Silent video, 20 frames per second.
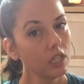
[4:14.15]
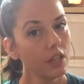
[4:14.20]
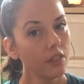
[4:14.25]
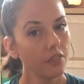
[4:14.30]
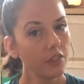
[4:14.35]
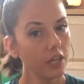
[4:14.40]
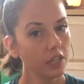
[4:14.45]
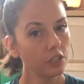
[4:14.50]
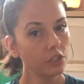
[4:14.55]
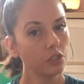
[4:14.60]

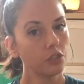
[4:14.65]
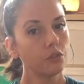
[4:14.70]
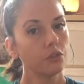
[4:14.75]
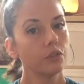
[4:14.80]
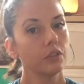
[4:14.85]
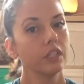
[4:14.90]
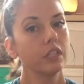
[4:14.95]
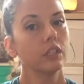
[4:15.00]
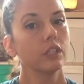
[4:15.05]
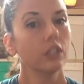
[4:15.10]
that
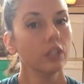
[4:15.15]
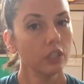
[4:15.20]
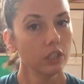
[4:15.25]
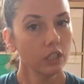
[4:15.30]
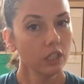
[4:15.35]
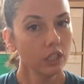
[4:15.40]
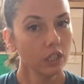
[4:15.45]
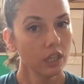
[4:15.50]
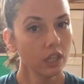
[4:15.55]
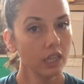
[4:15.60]

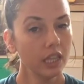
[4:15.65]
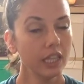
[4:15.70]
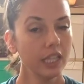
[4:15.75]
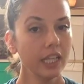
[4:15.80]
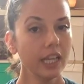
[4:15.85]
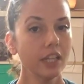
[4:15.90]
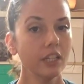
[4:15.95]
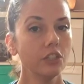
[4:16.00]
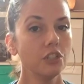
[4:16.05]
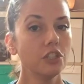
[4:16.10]
trigger the
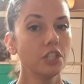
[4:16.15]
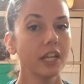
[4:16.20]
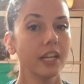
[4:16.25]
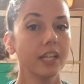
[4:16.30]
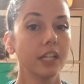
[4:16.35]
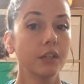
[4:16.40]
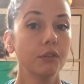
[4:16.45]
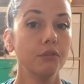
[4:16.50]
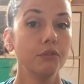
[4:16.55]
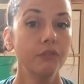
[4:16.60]

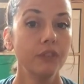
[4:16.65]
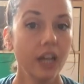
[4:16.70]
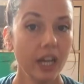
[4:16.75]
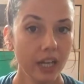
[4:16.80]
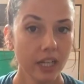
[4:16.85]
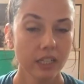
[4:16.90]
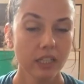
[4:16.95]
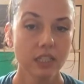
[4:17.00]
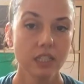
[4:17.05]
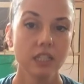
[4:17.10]
energetic
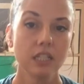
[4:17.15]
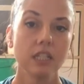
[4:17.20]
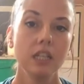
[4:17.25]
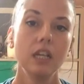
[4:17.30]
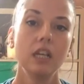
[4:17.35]
effect